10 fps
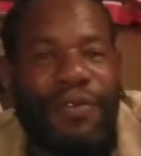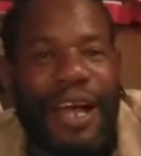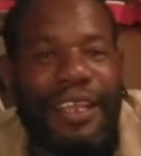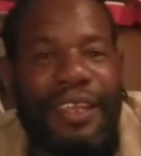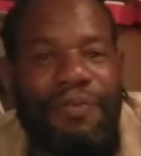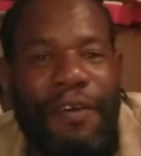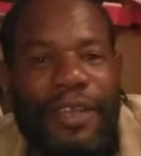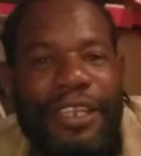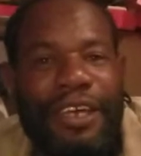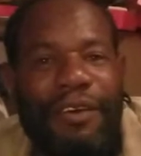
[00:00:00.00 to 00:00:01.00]
God is very
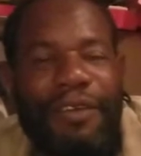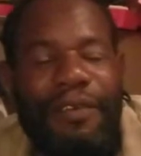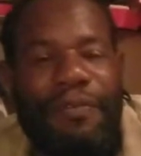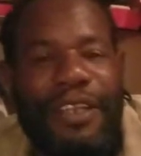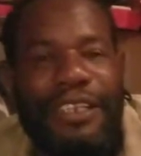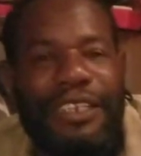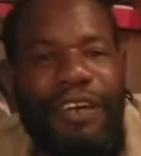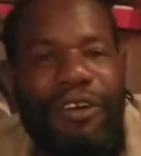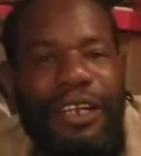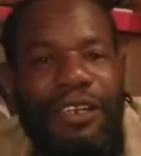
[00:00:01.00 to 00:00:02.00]

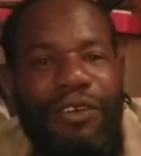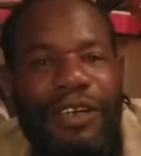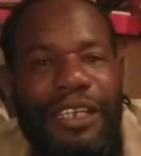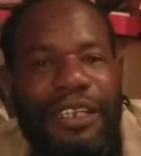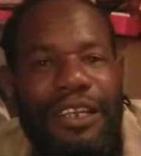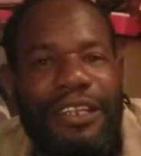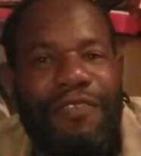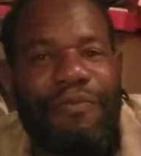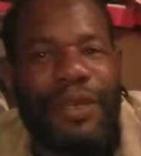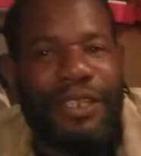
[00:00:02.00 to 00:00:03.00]
vegetarian. You don't eat a lot
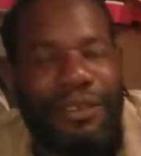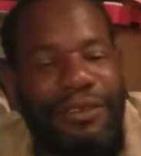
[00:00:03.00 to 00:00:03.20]
of meat. You know.